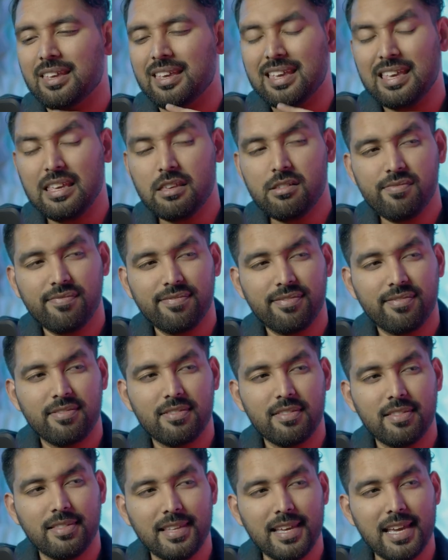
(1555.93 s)
if
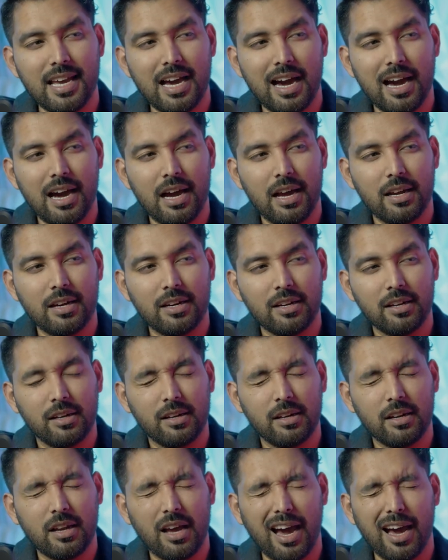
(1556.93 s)
they
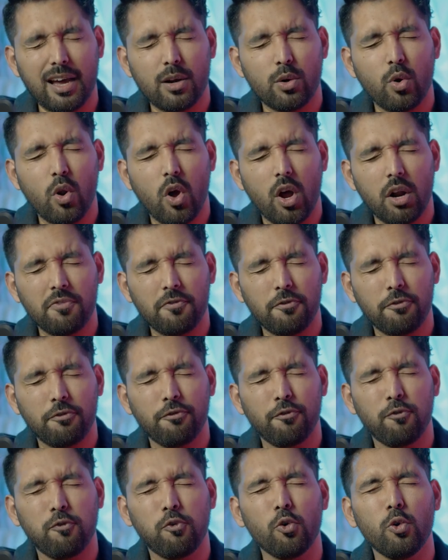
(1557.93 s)
are not
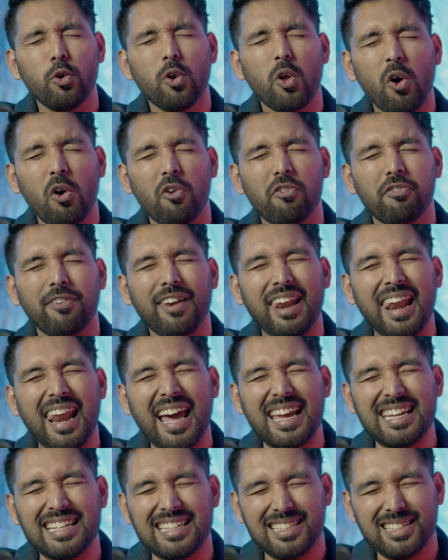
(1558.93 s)
full of
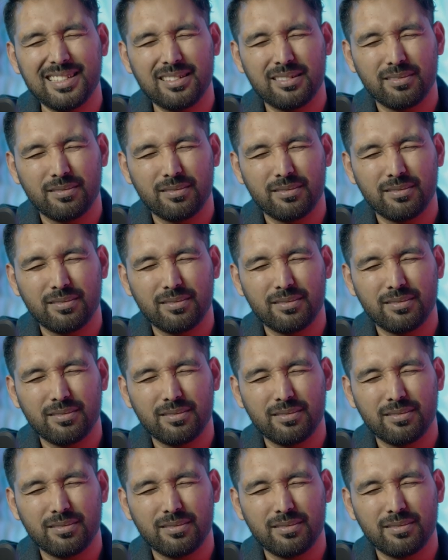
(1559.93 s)
light,